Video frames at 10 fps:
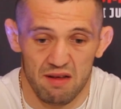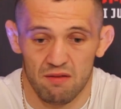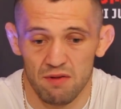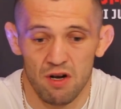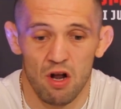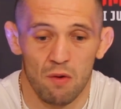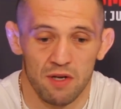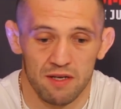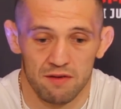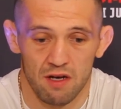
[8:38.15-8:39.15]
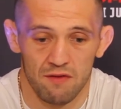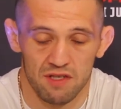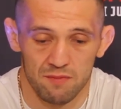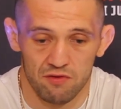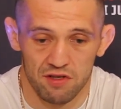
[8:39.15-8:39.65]
I don't know. Like,
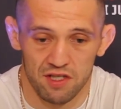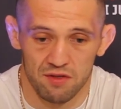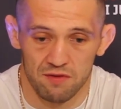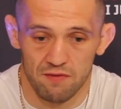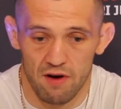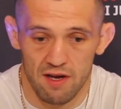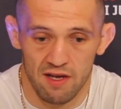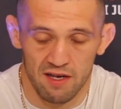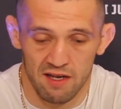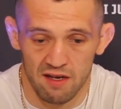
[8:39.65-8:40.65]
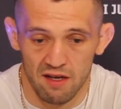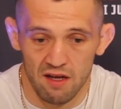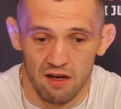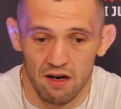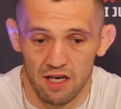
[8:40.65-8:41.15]
obviously Patricio was fighting, and
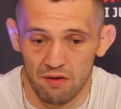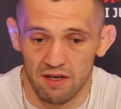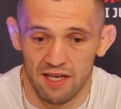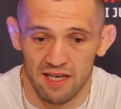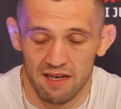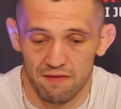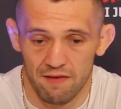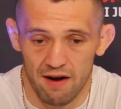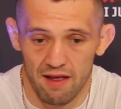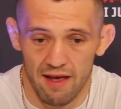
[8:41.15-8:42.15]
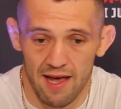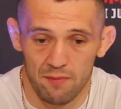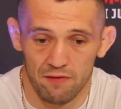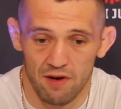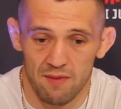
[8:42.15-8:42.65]
I don't want to think that far ahead.
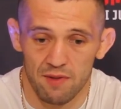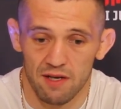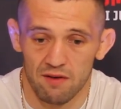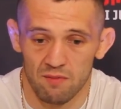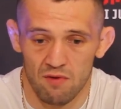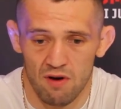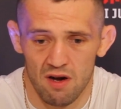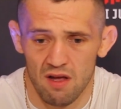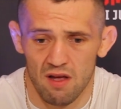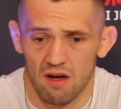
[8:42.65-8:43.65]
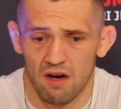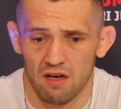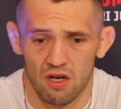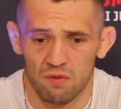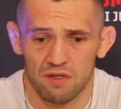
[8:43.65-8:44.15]
But if I beat Timur, I
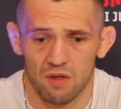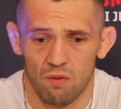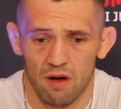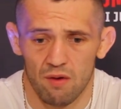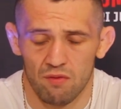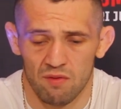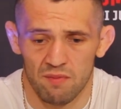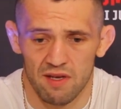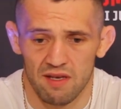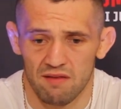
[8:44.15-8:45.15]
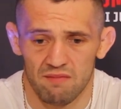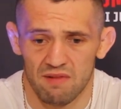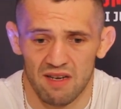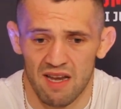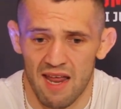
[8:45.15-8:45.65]
don't see why I wouldn't be
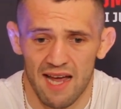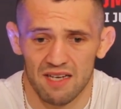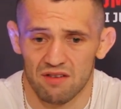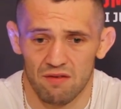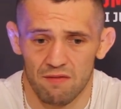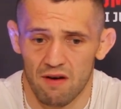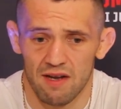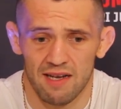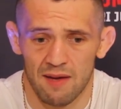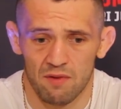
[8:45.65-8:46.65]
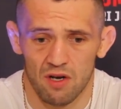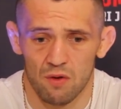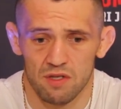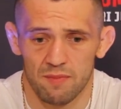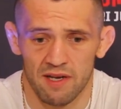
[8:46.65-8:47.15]
next or very damn
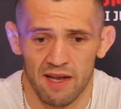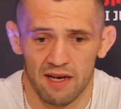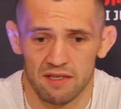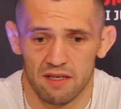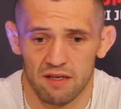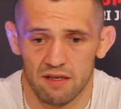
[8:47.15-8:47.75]
close to being next.